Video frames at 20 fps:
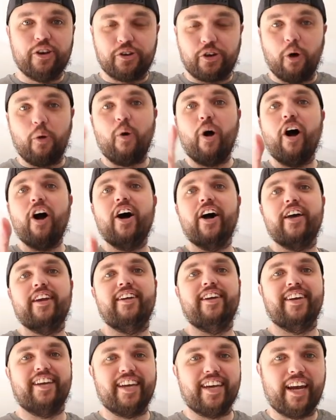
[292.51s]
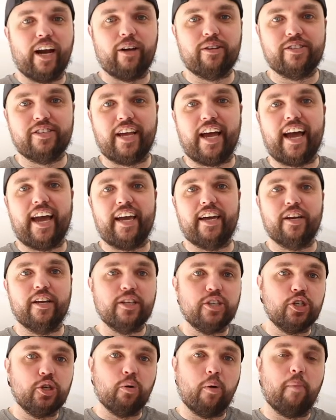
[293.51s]
Go hunt and get outside.
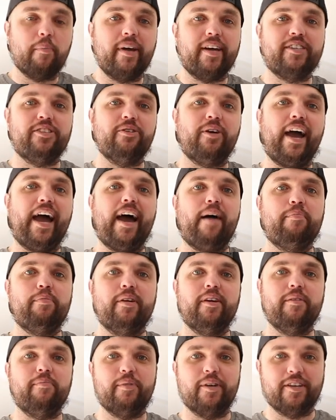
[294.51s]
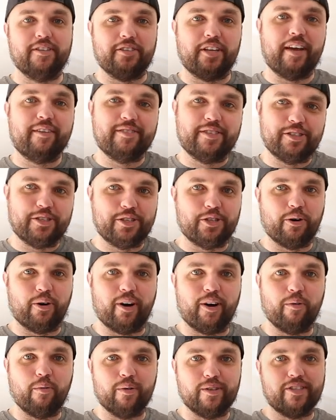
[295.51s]
Do what makes you happy because life's too
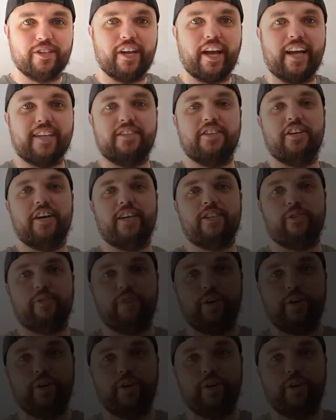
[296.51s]
short. We'll see you guys in the next